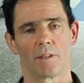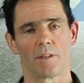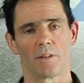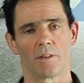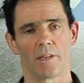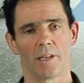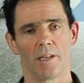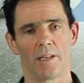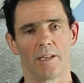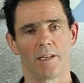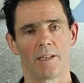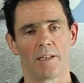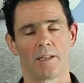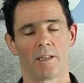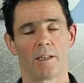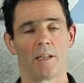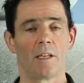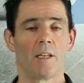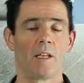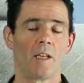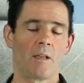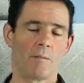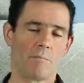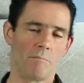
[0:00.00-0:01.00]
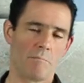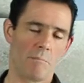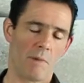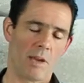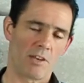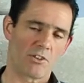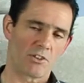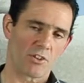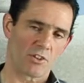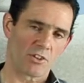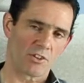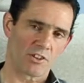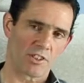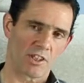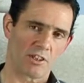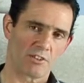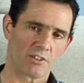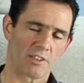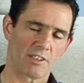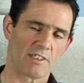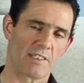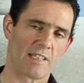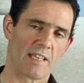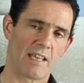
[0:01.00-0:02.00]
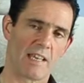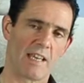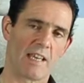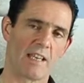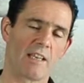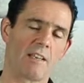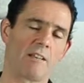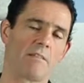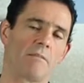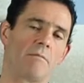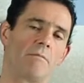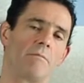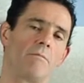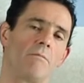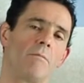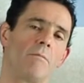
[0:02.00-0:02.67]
Okay? Measure 0 to 10.